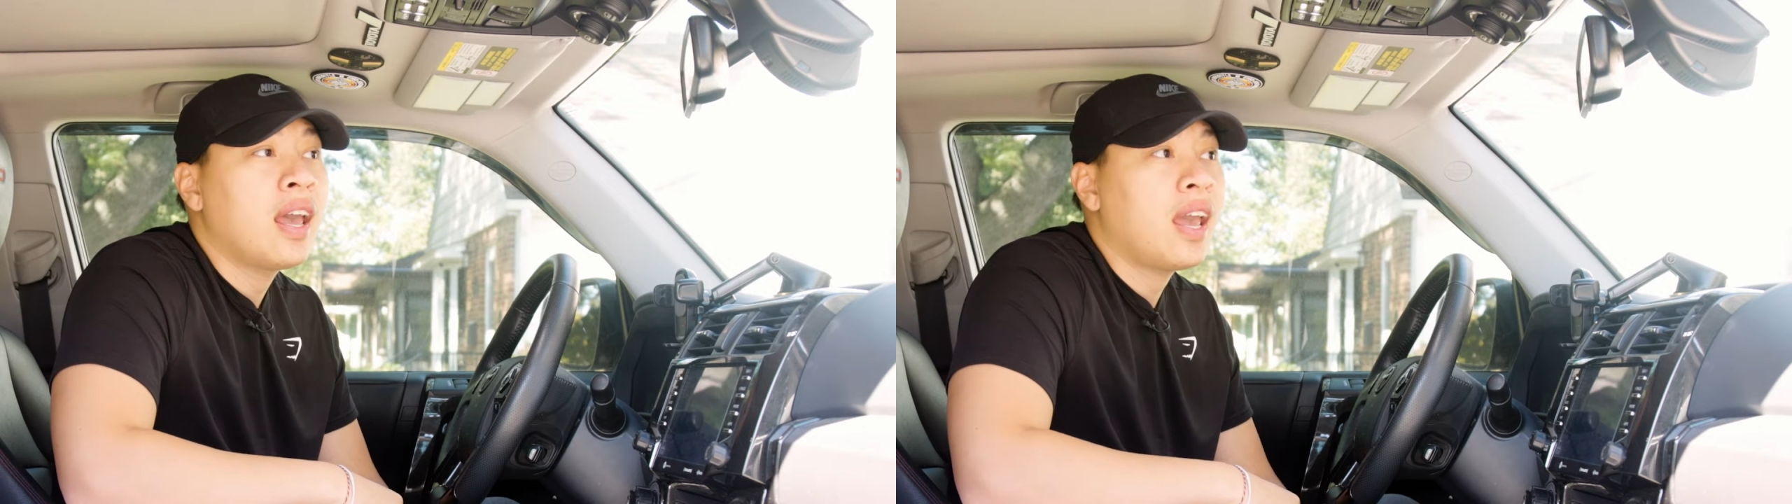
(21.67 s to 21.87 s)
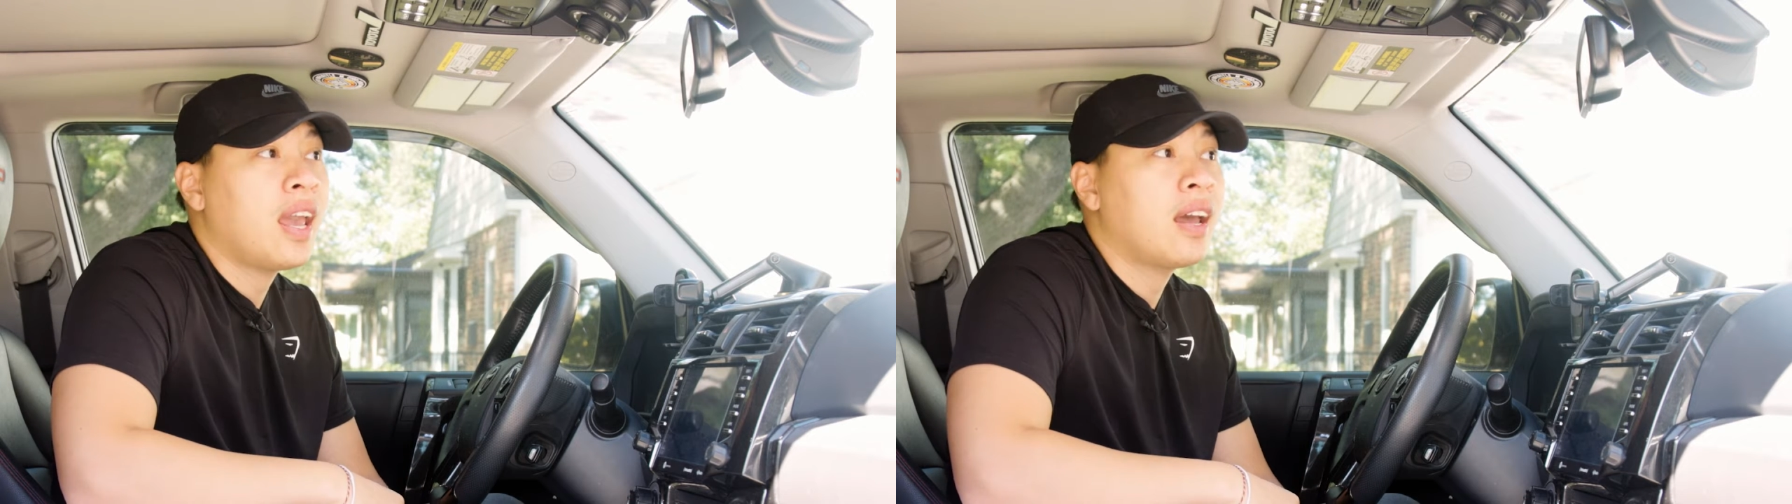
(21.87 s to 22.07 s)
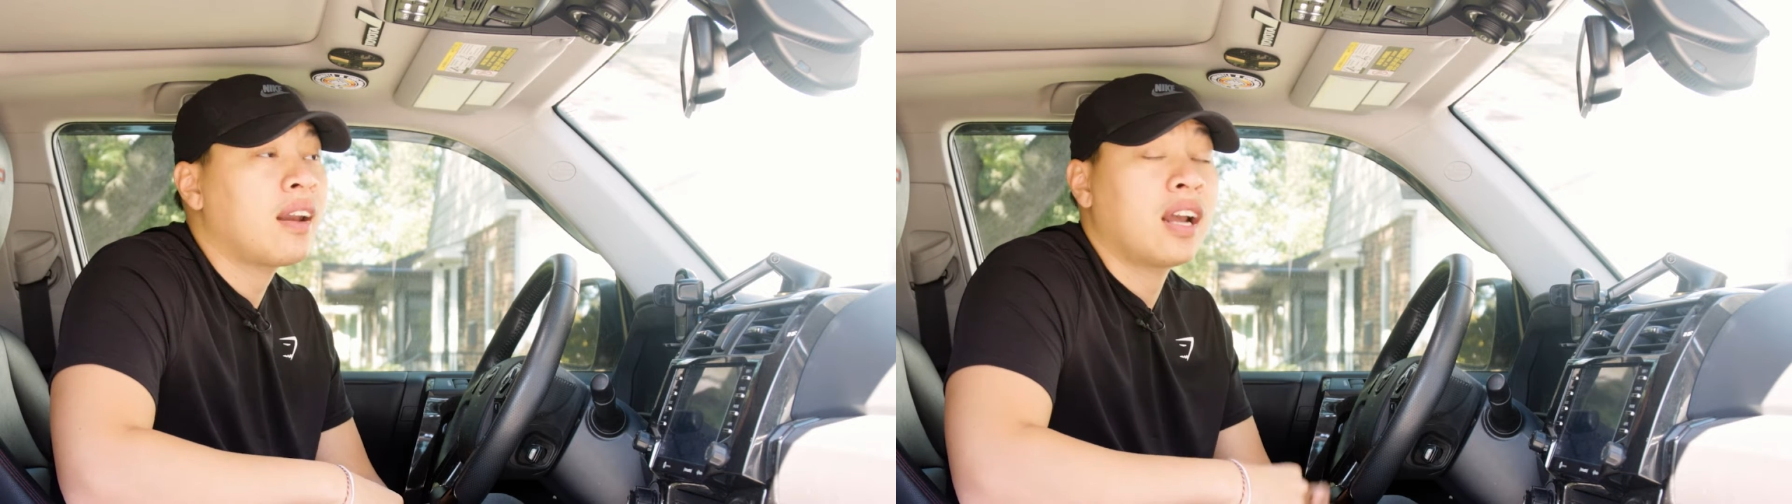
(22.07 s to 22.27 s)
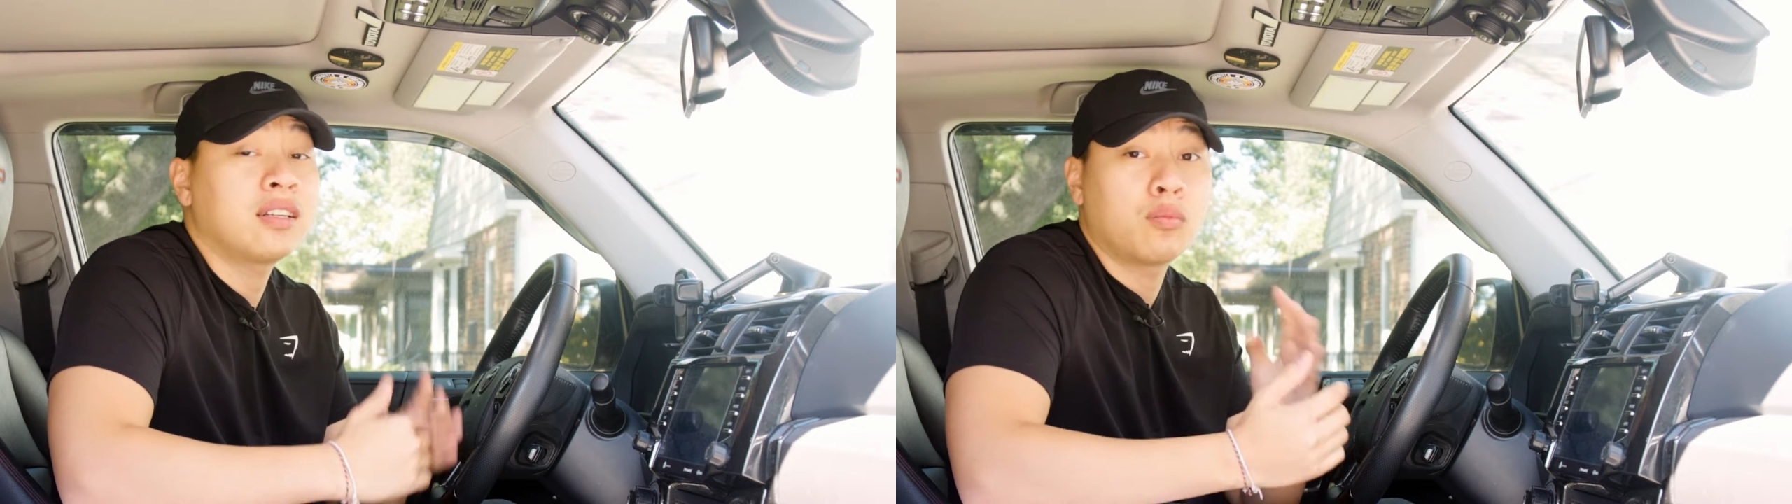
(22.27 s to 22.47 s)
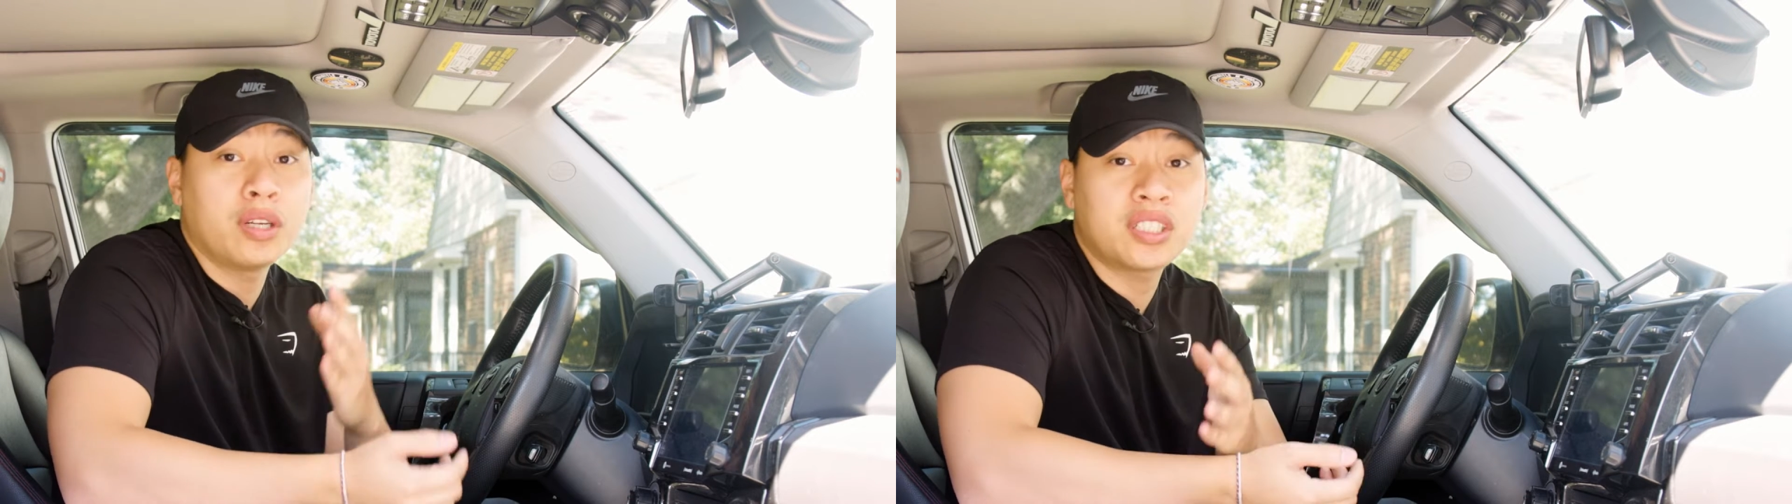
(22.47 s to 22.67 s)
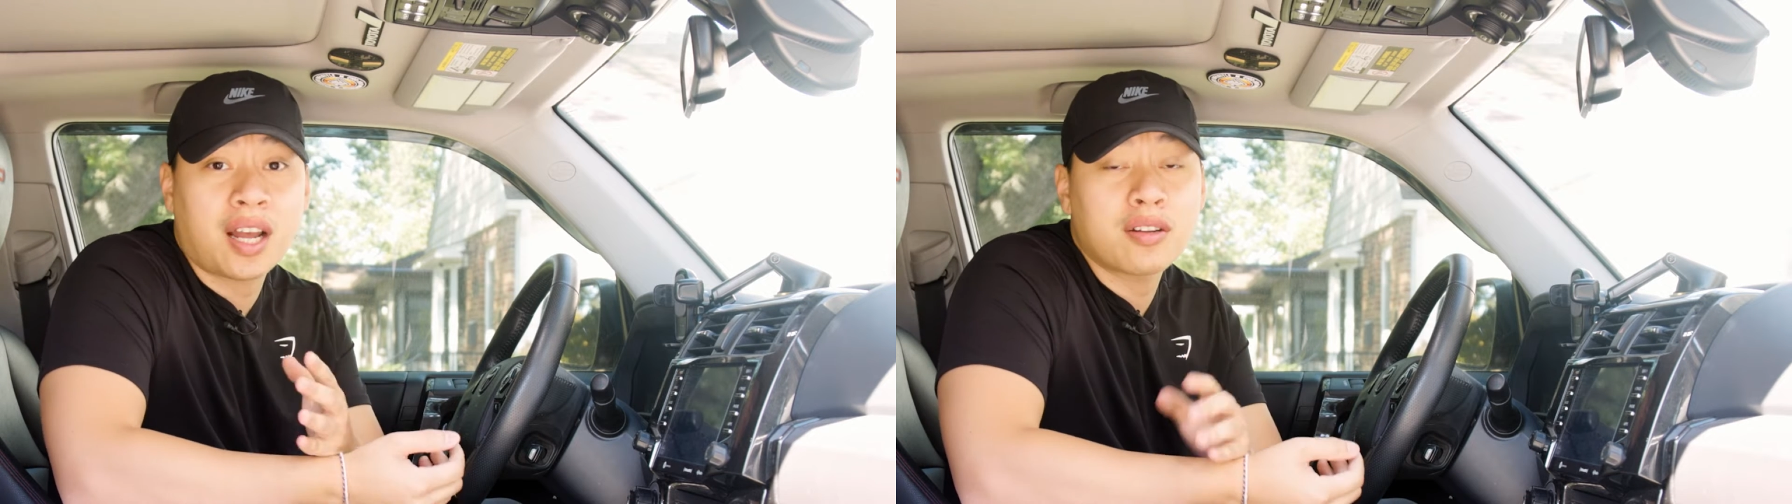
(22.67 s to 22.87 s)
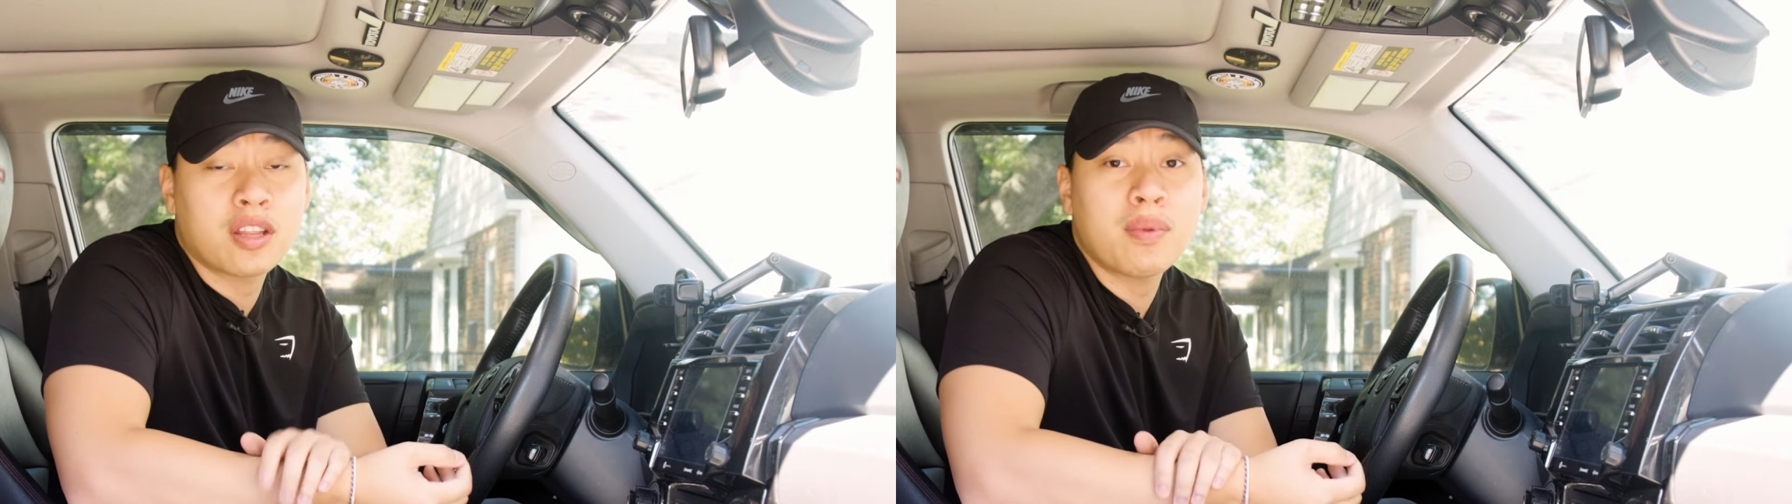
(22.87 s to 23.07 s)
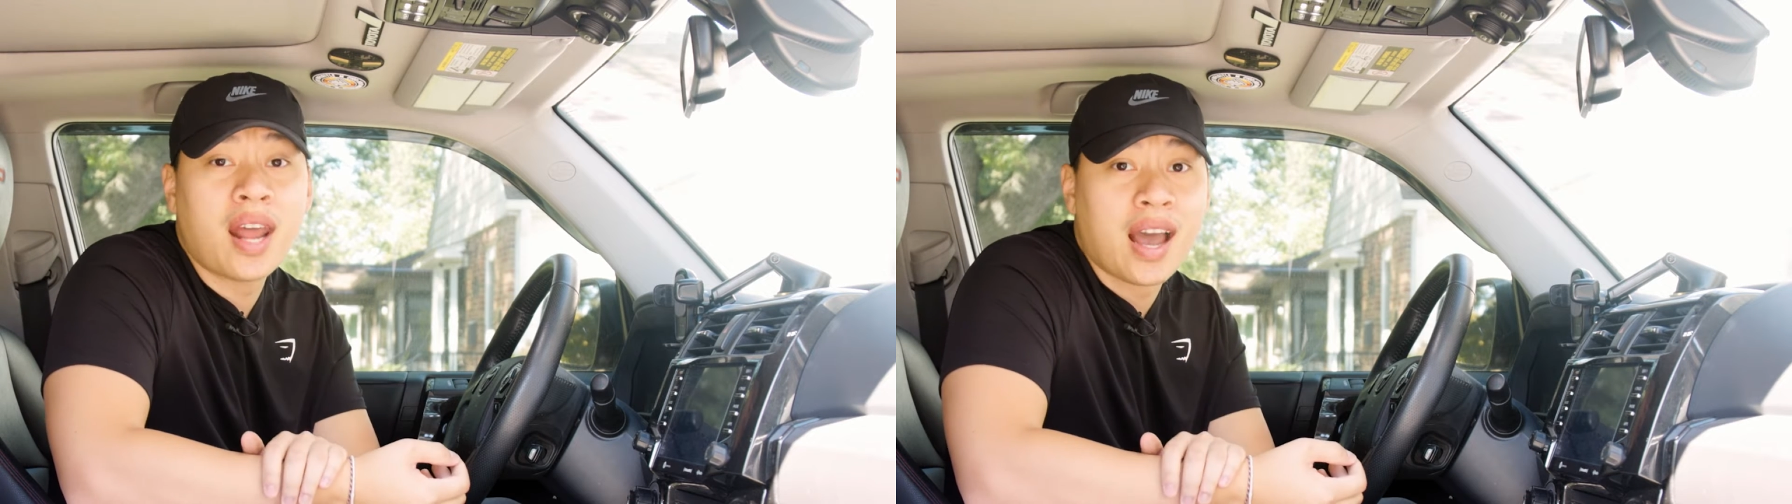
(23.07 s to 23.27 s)
And I reached out to
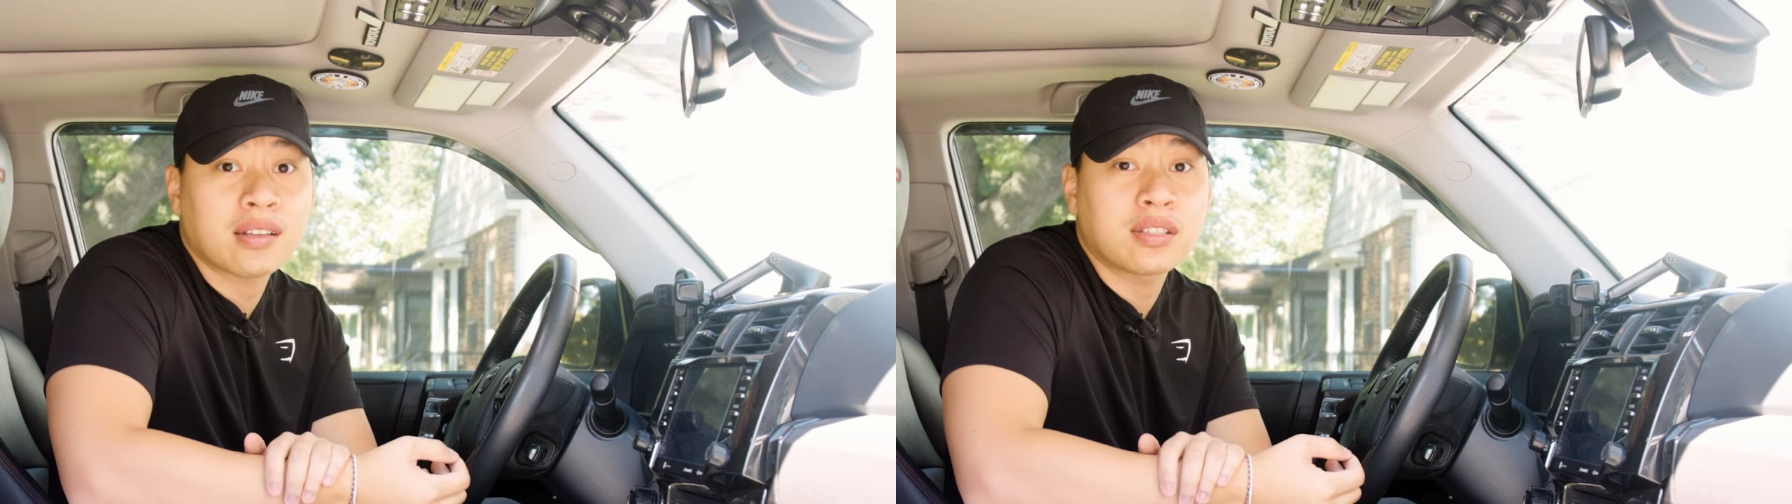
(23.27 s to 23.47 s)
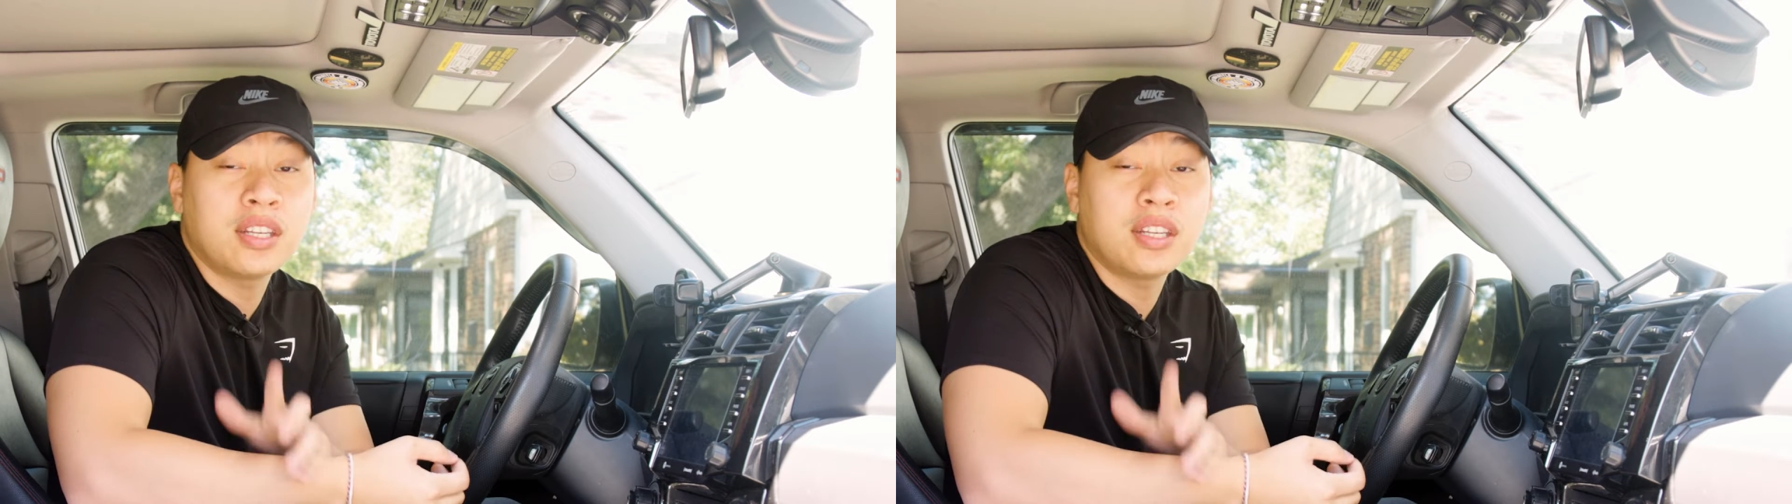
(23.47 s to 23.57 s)
them and asked.